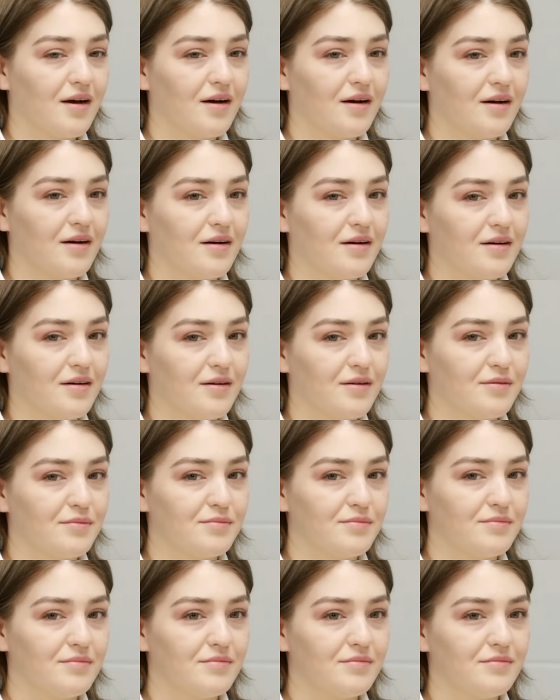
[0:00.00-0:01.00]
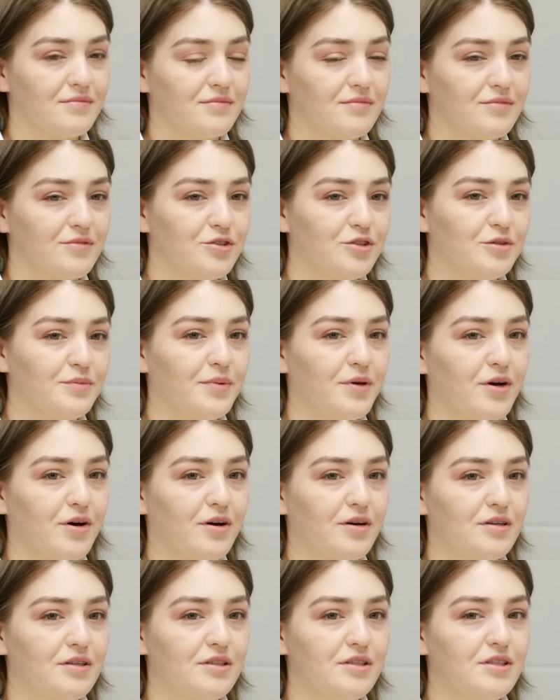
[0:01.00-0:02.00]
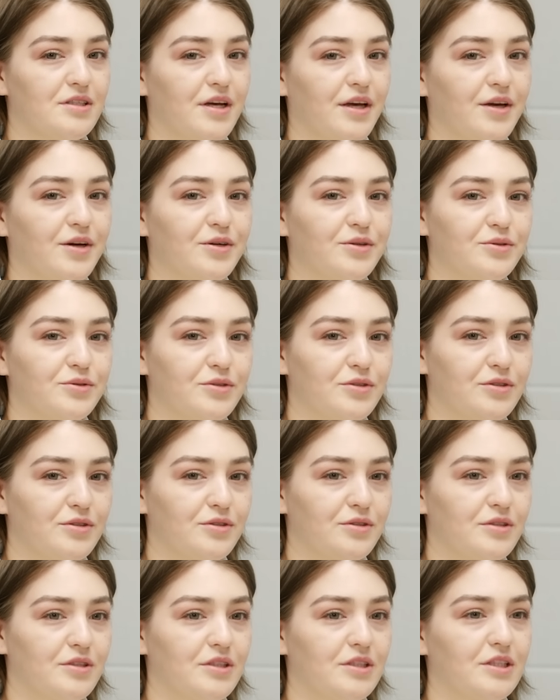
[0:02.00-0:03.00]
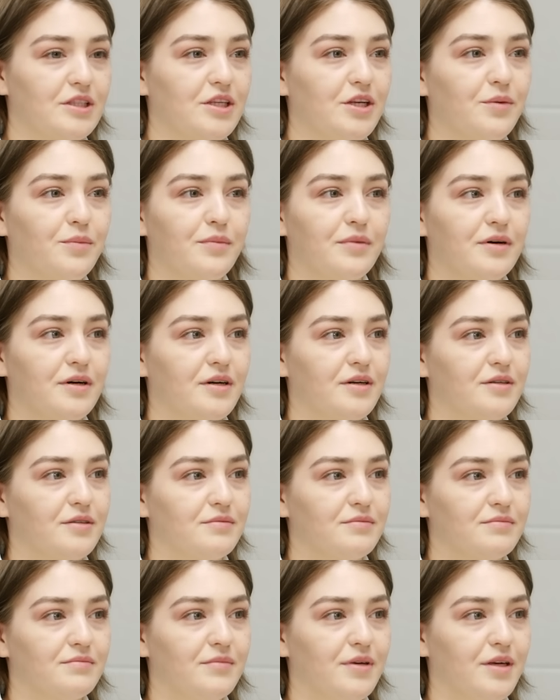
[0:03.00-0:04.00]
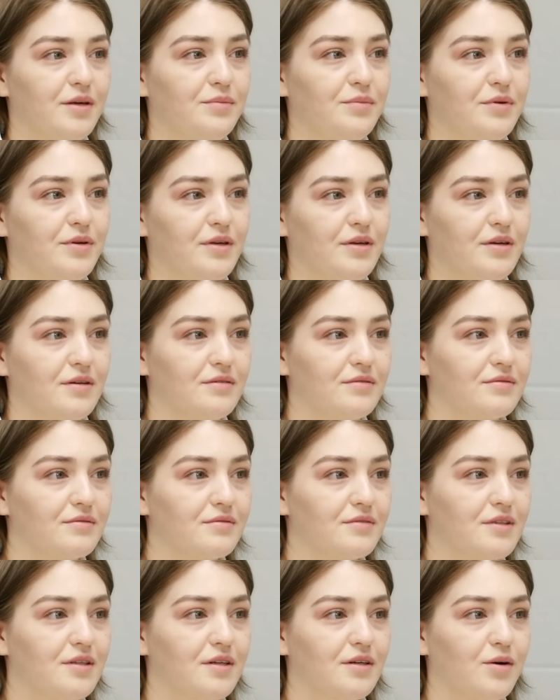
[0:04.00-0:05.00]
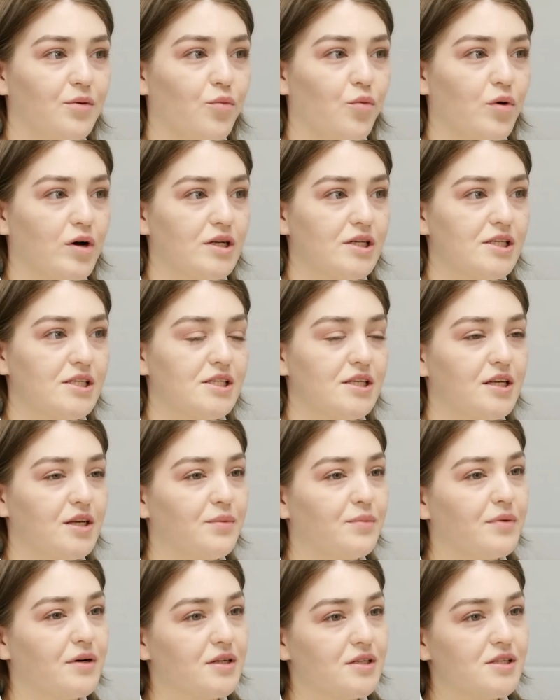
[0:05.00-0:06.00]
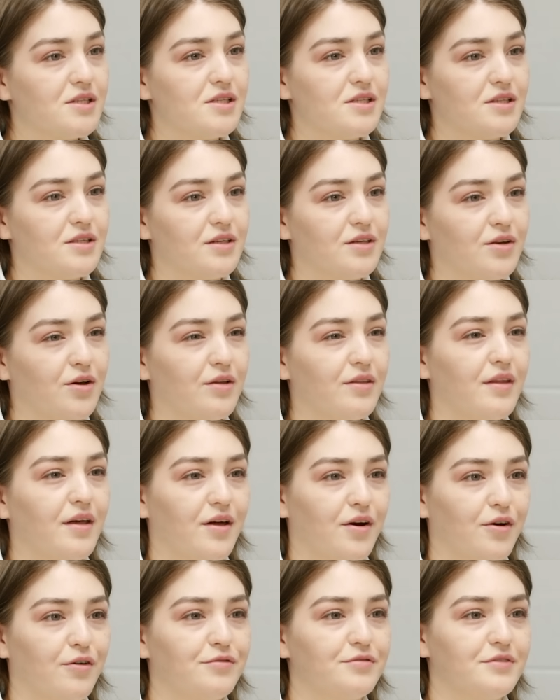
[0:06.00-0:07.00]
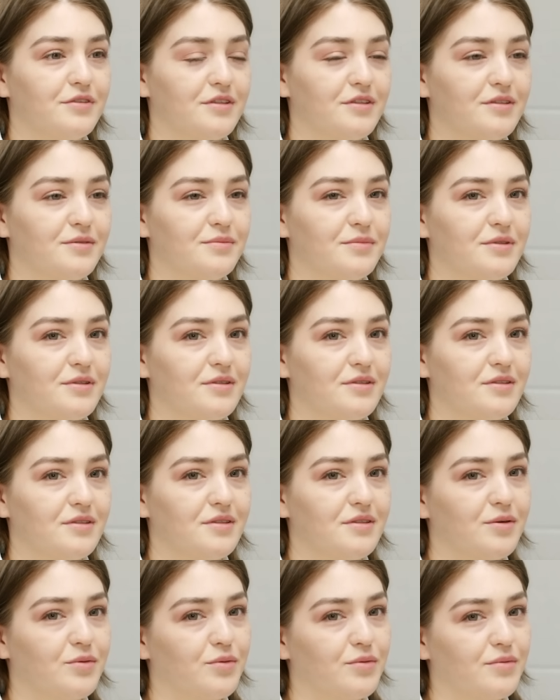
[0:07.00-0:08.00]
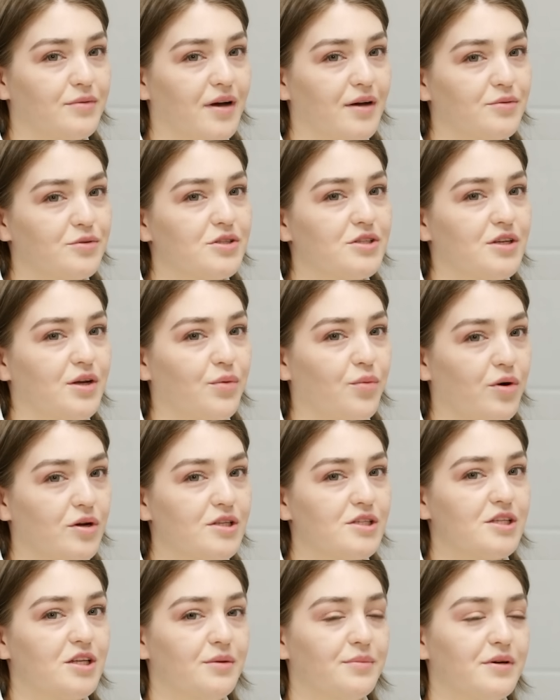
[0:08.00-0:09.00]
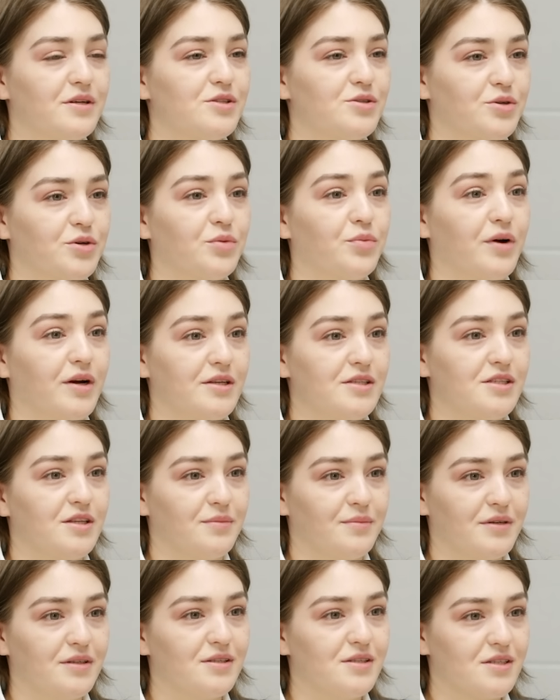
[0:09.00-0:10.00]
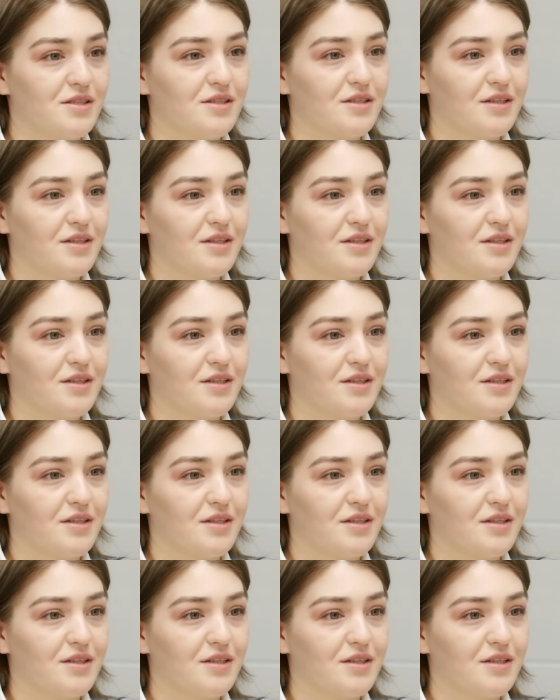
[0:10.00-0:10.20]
To be honest, I go to the cinema maybe once in a month. Not that often, but I would say once in a month or twice in a month.